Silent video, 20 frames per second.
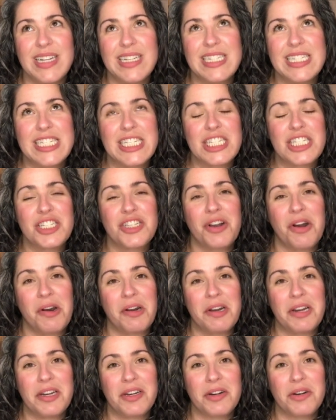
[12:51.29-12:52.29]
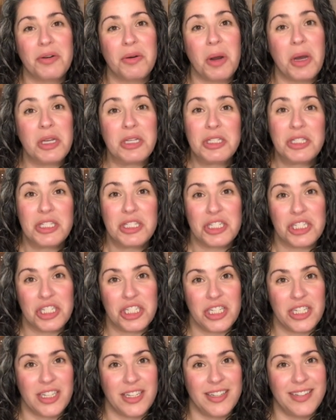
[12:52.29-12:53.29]
discarded cross
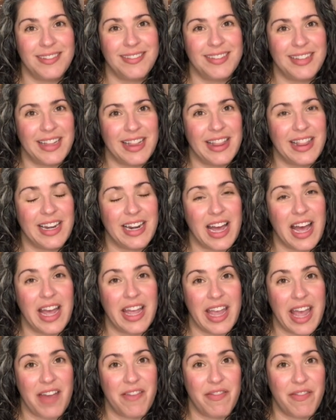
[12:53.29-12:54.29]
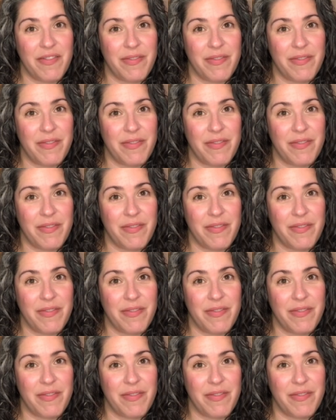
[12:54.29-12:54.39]
stitching that I have